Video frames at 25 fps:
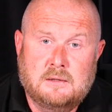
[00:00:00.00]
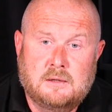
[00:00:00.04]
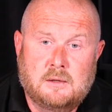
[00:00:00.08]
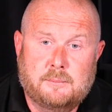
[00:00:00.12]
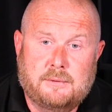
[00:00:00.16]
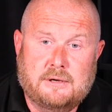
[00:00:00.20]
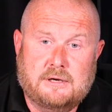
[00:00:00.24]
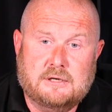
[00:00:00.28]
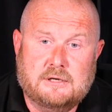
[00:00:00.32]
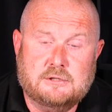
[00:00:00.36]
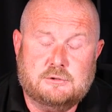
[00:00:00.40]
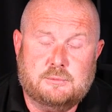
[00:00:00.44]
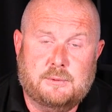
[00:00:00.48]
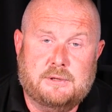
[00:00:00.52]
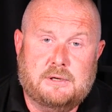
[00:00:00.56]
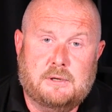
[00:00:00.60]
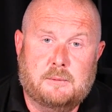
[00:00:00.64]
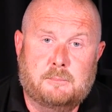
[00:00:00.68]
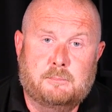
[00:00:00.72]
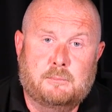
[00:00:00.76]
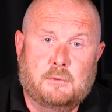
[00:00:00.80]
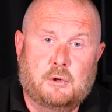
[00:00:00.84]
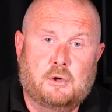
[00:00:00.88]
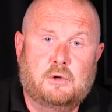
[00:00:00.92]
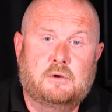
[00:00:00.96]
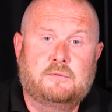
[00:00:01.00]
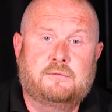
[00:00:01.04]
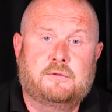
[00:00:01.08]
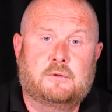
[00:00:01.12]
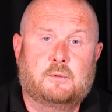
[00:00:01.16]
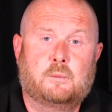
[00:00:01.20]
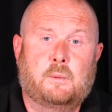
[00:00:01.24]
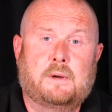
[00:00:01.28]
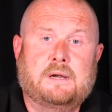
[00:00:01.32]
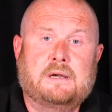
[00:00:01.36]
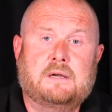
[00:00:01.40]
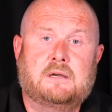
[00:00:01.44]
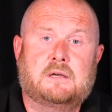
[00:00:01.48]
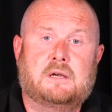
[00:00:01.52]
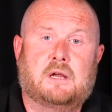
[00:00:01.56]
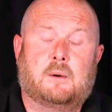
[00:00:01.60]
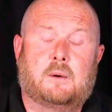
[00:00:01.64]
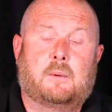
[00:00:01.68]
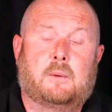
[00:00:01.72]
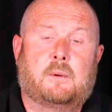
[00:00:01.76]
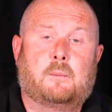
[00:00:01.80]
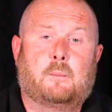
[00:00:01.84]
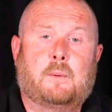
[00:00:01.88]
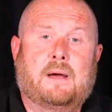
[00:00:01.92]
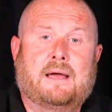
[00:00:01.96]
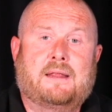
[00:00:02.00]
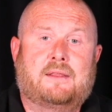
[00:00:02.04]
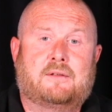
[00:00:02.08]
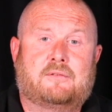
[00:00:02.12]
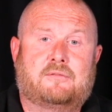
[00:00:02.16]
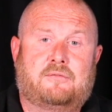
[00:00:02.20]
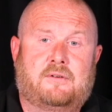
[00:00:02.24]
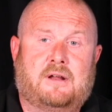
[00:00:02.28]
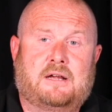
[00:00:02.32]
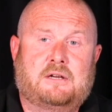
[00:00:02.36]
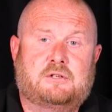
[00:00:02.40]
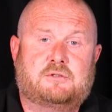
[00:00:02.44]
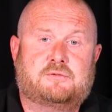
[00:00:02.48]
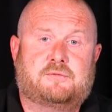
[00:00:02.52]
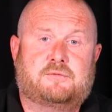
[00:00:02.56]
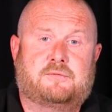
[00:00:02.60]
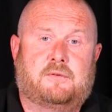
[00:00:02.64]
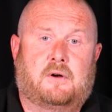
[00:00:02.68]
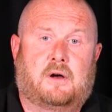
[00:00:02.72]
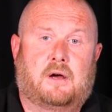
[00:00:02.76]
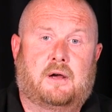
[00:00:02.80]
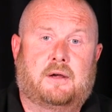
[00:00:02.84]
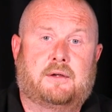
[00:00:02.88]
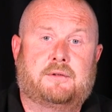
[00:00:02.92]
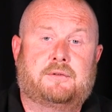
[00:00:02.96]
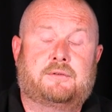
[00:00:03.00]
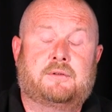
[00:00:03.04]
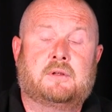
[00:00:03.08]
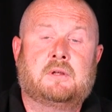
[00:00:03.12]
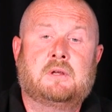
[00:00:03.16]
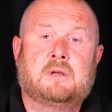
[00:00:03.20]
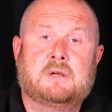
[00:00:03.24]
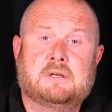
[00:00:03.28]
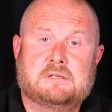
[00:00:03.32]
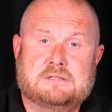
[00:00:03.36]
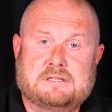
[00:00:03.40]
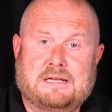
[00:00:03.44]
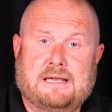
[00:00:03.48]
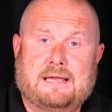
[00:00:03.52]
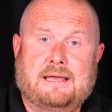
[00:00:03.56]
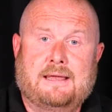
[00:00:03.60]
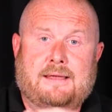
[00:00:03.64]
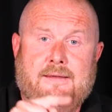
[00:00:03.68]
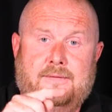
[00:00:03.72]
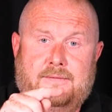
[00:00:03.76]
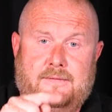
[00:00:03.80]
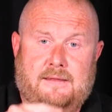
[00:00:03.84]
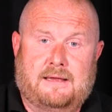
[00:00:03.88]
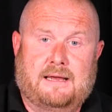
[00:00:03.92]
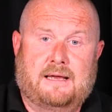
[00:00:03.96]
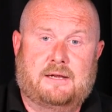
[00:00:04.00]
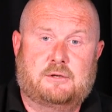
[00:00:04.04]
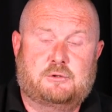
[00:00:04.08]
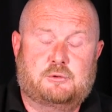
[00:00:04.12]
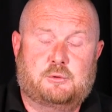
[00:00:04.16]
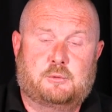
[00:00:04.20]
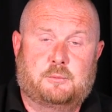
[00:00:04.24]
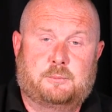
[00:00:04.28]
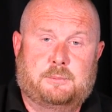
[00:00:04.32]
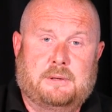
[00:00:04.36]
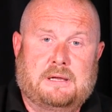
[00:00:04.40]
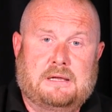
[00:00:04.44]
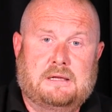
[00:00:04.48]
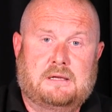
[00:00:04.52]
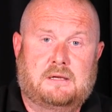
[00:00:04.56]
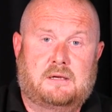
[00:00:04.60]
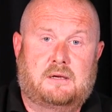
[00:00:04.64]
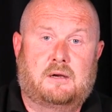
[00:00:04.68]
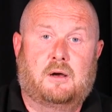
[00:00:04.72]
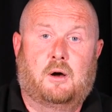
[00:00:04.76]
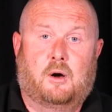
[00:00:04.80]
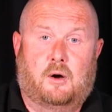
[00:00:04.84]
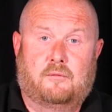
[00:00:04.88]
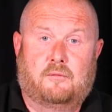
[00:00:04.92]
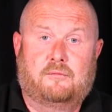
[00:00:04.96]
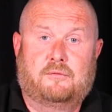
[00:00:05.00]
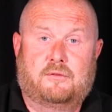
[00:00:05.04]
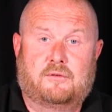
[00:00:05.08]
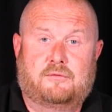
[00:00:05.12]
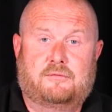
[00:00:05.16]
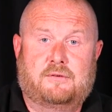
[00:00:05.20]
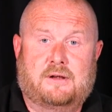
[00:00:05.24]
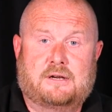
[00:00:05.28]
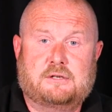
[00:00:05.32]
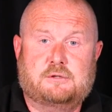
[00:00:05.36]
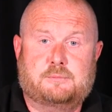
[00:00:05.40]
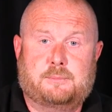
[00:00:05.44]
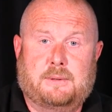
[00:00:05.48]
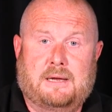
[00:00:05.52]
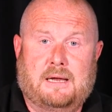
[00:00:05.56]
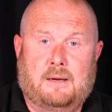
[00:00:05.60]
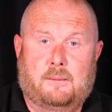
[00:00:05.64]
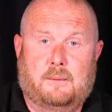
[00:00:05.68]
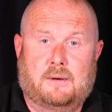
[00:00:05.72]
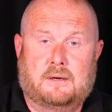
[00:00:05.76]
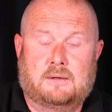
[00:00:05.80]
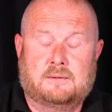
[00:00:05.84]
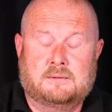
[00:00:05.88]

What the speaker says: because we can move the window in where the flash fires to hit the actual peak of the flash power.